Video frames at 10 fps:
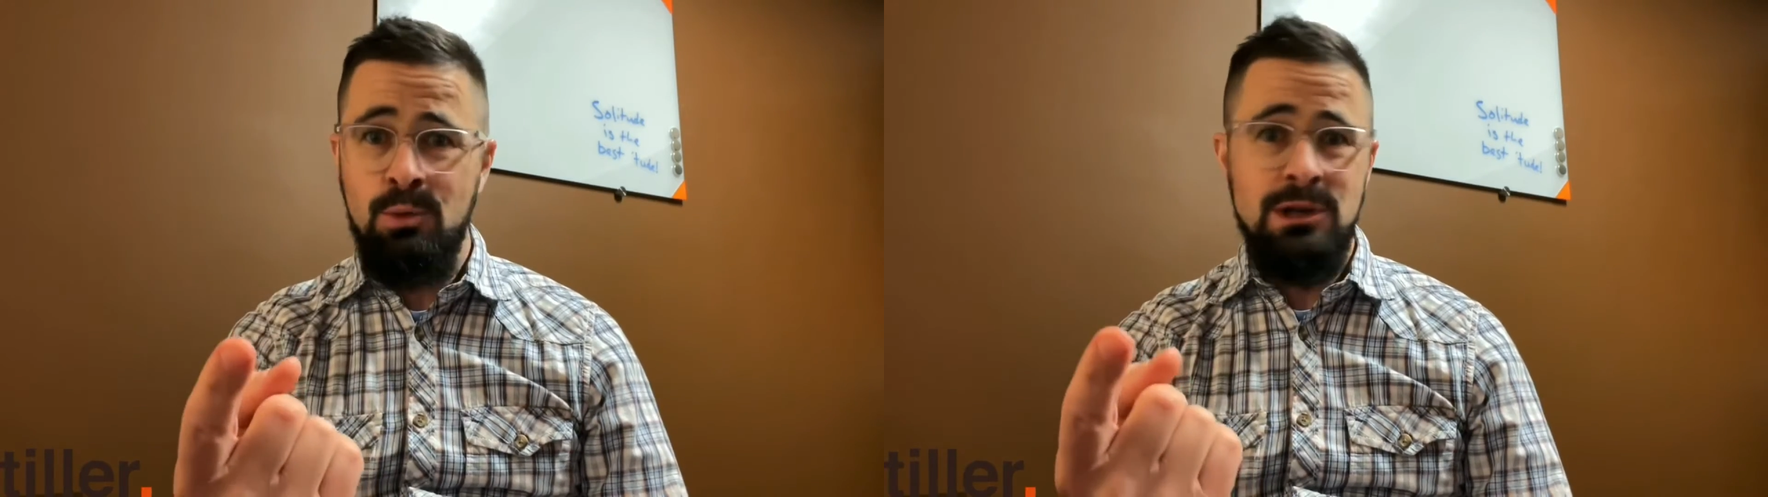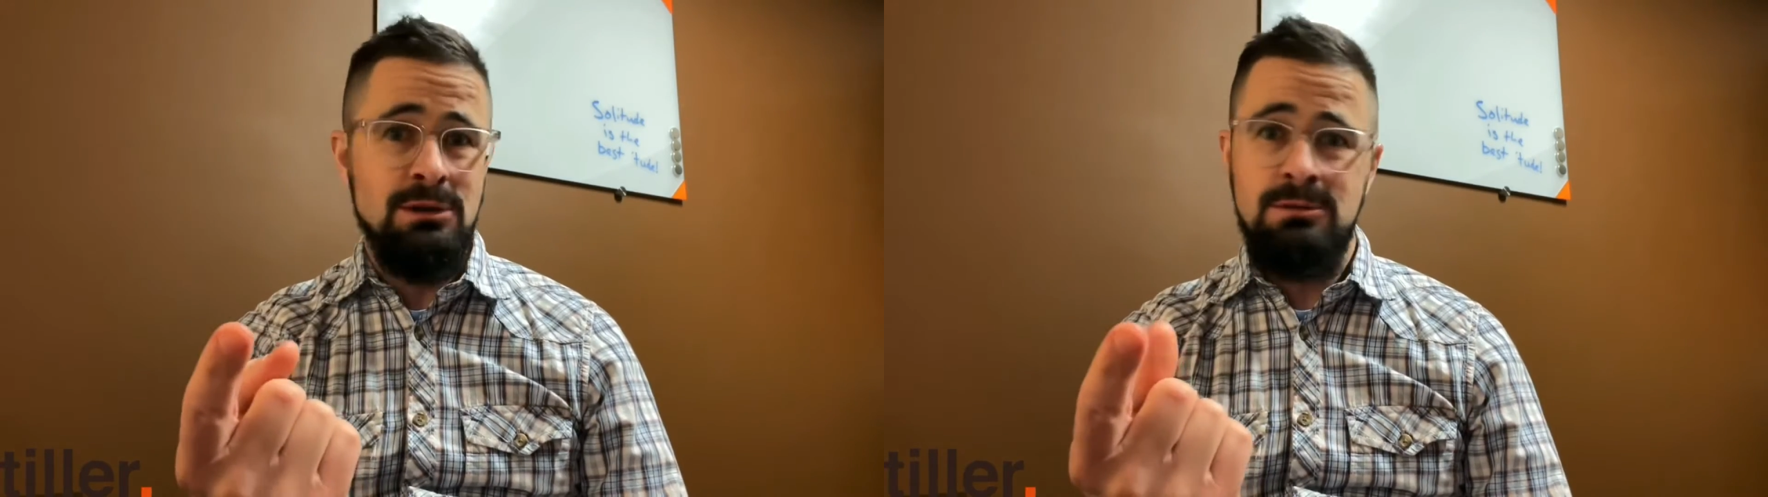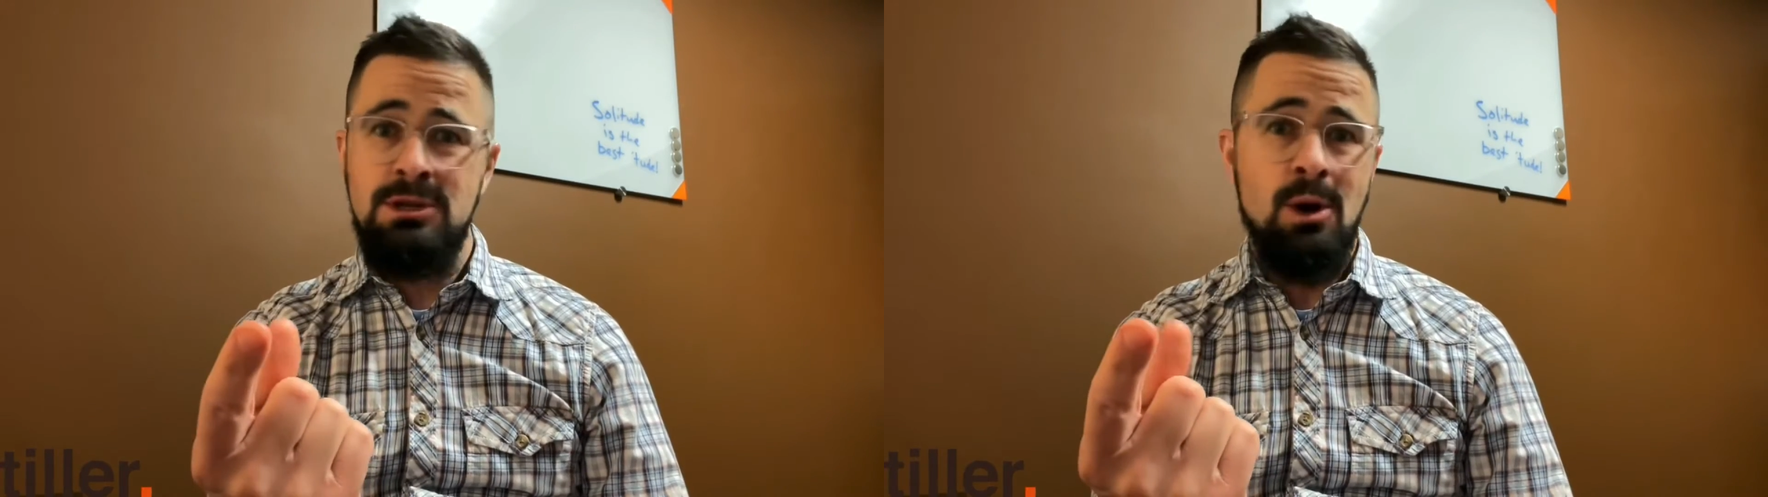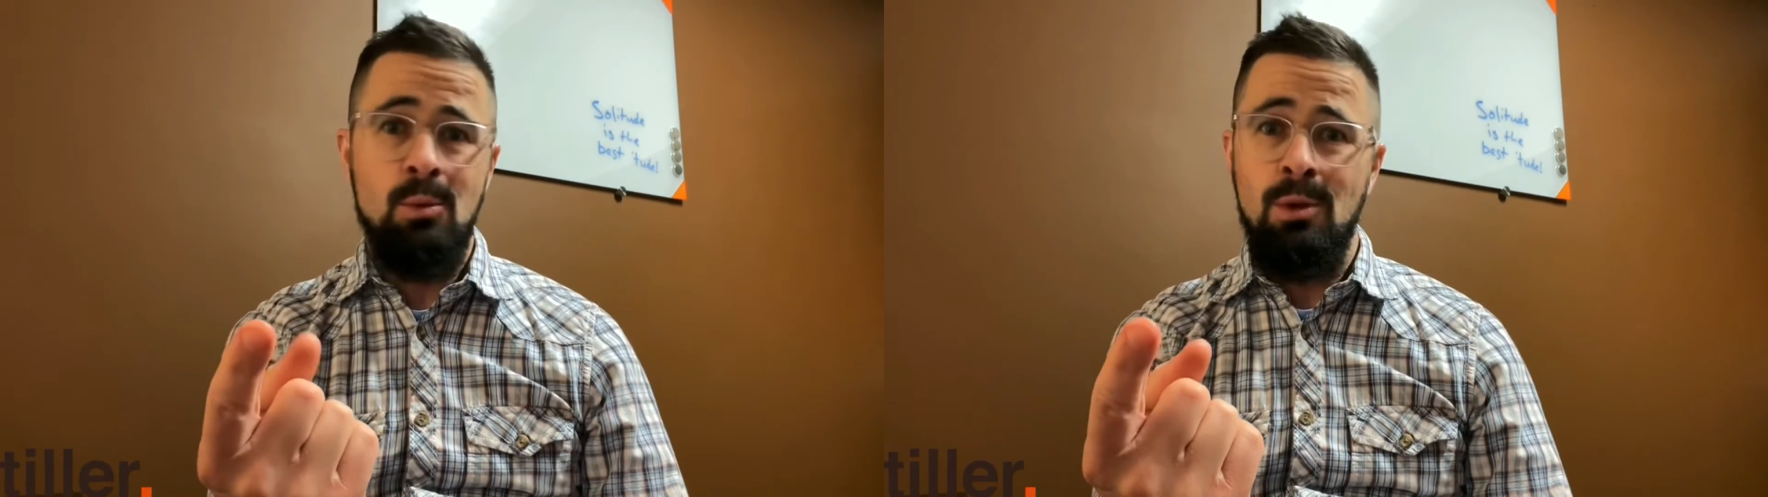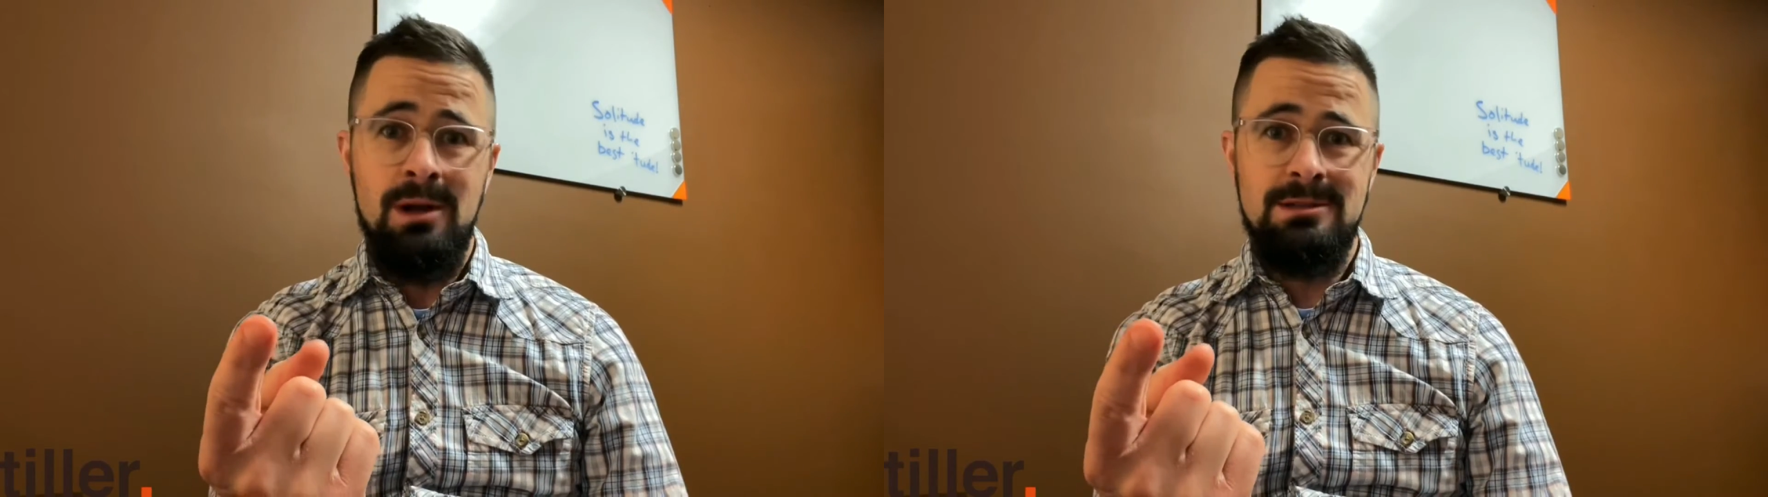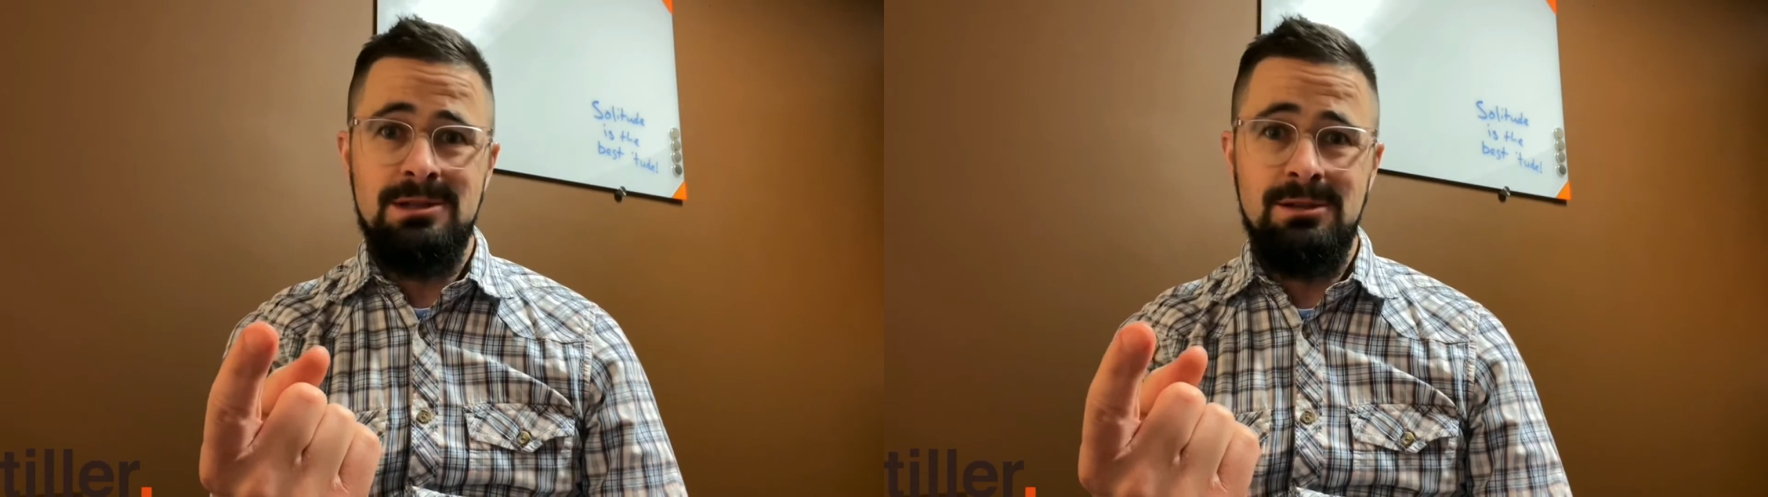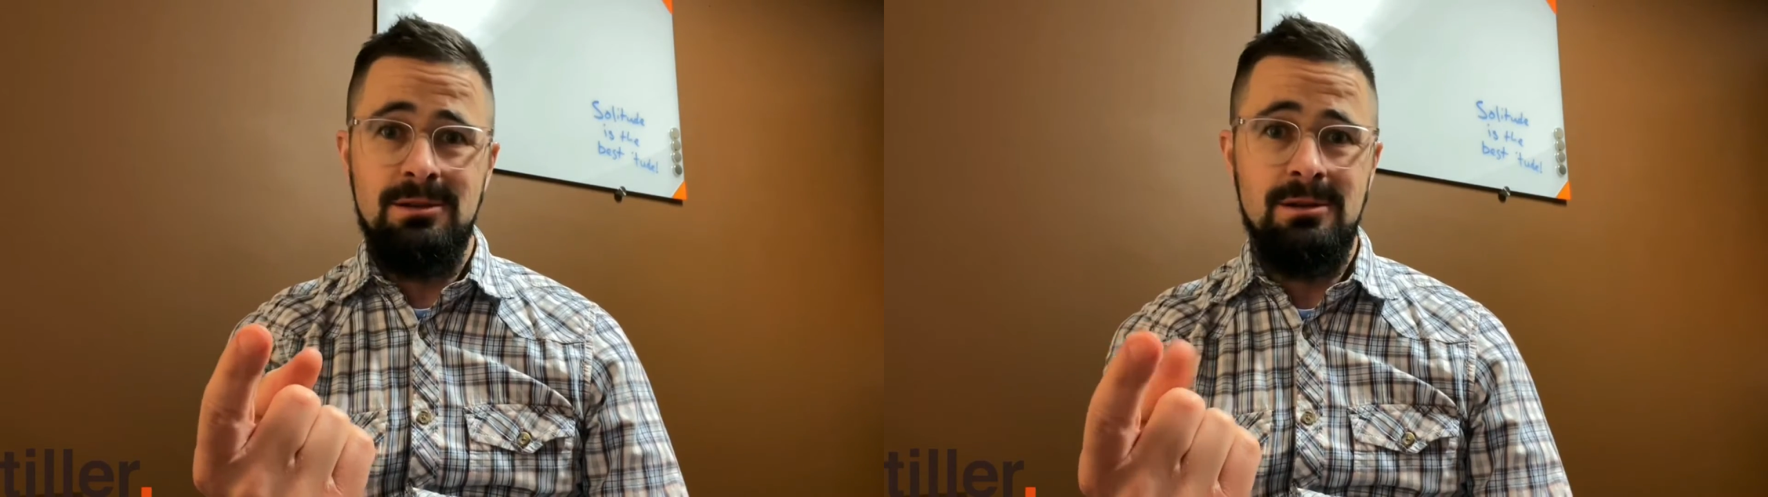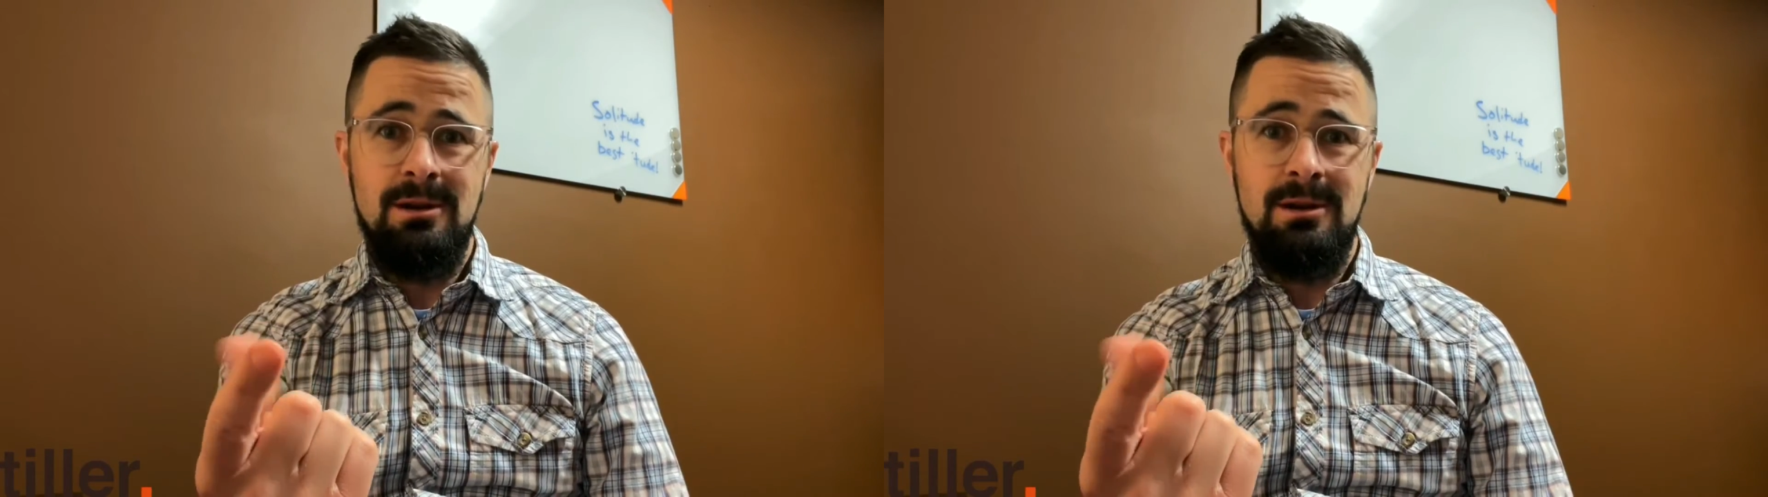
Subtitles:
when you don't want to.